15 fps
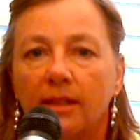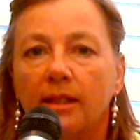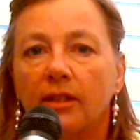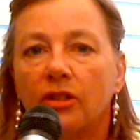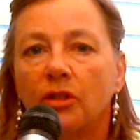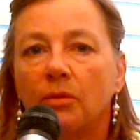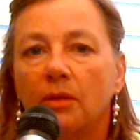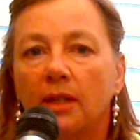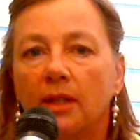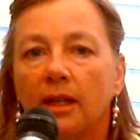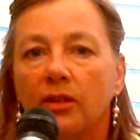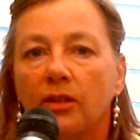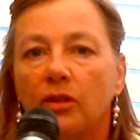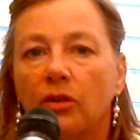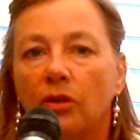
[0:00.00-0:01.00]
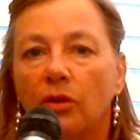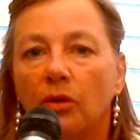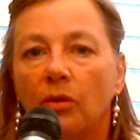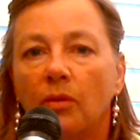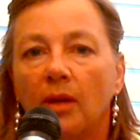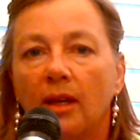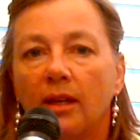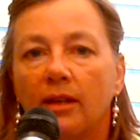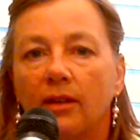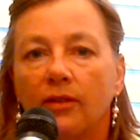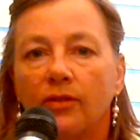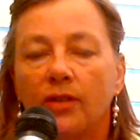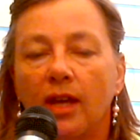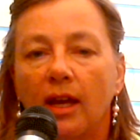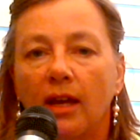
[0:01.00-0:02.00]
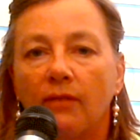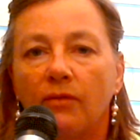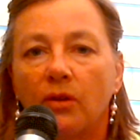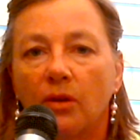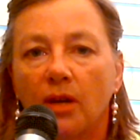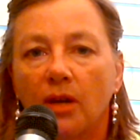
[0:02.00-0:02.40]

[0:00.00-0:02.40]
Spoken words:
that you would like to do is have your